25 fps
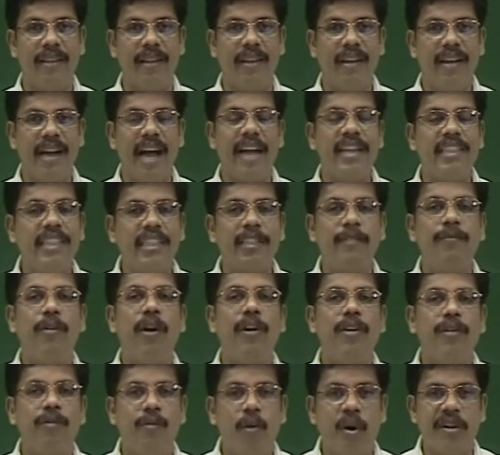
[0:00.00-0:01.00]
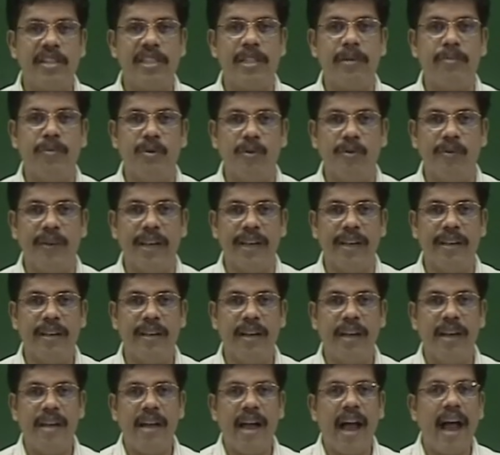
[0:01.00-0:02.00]
I just want to watch a movie,
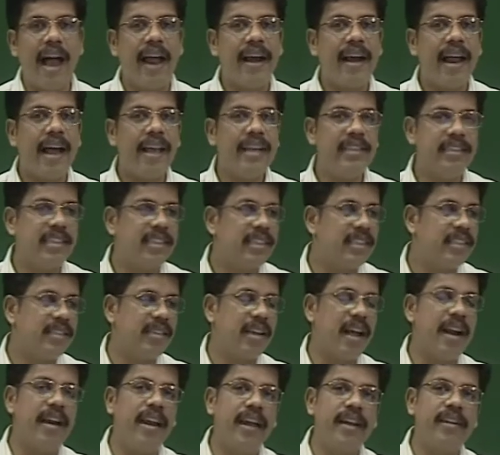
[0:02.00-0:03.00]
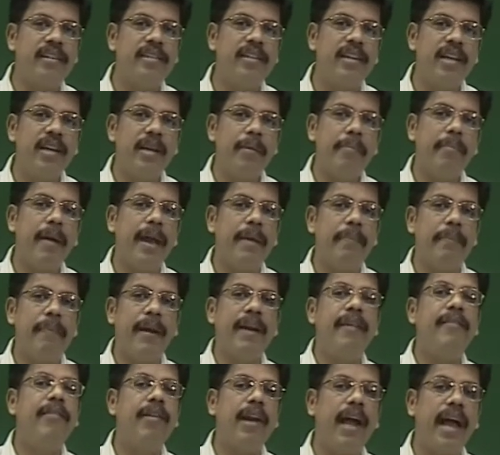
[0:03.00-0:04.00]
and I just connect my
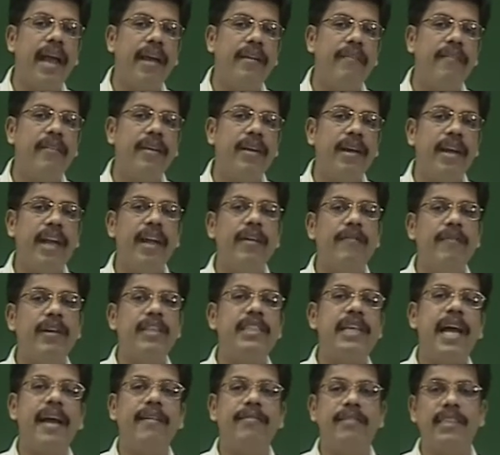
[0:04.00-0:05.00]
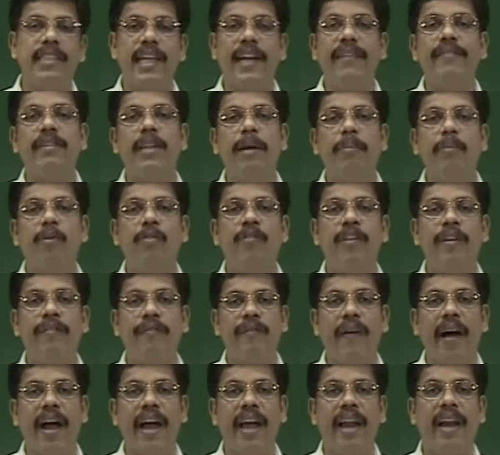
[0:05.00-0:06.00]
pen drive in which I have saved the movie
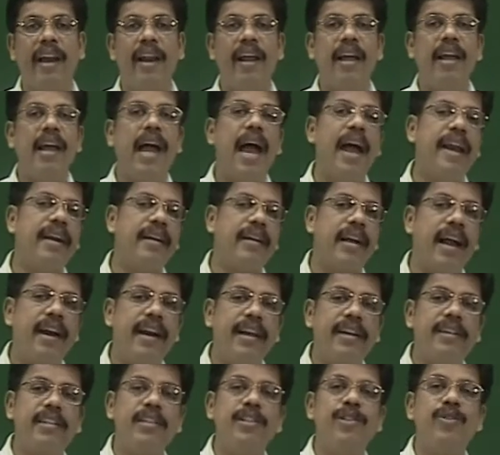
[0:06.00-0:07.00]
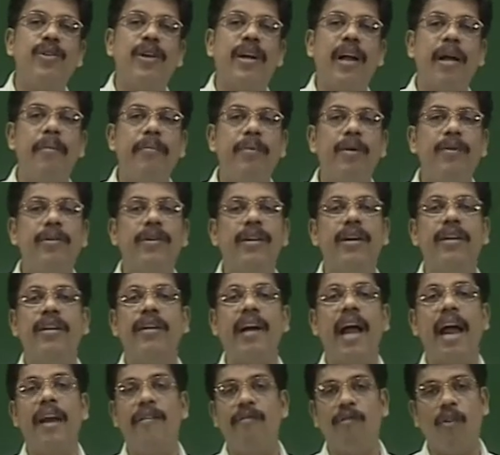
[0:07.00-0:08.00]
file and connect it to the computer
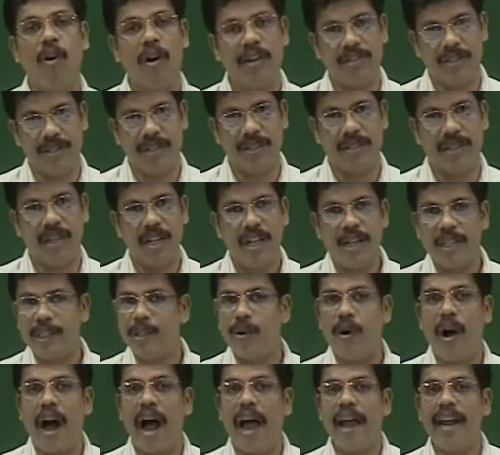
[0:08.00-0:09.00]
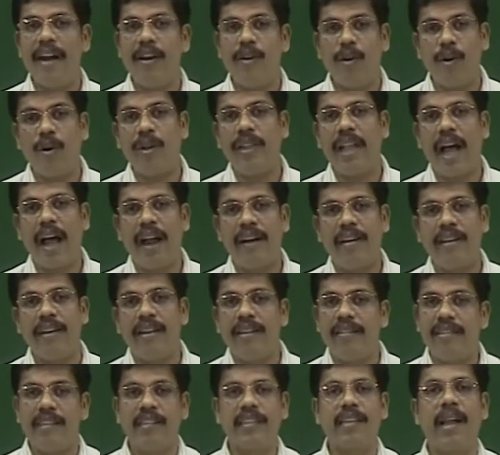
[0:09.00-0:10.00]
and watch it. So I know that
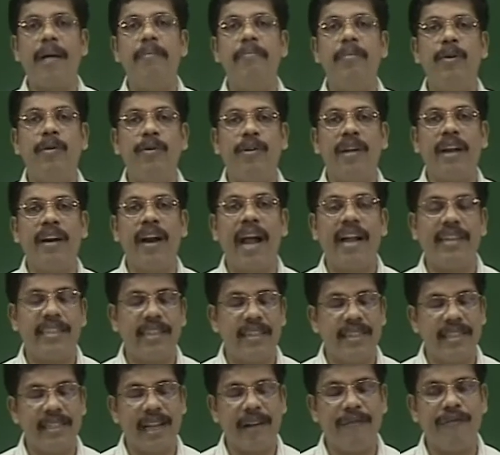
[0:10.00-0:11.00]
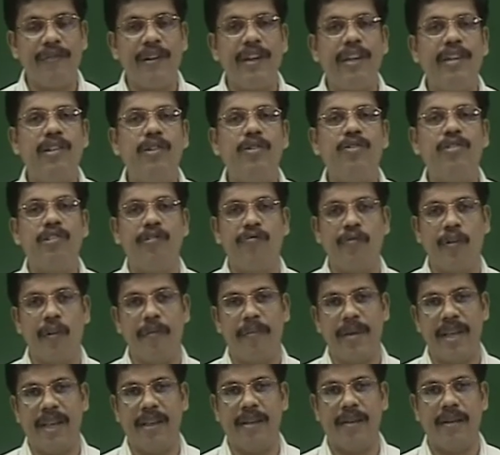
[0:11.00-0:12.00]
this computer has a definite use for
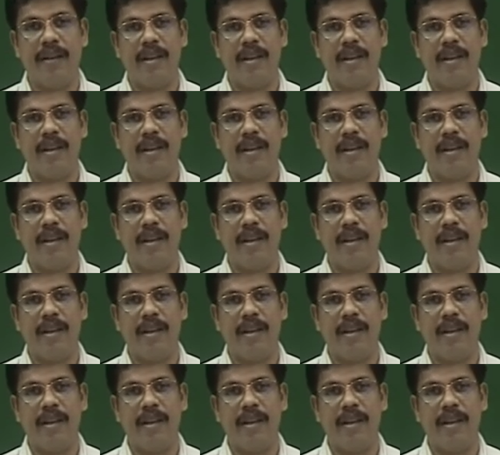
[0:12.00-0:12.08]
me.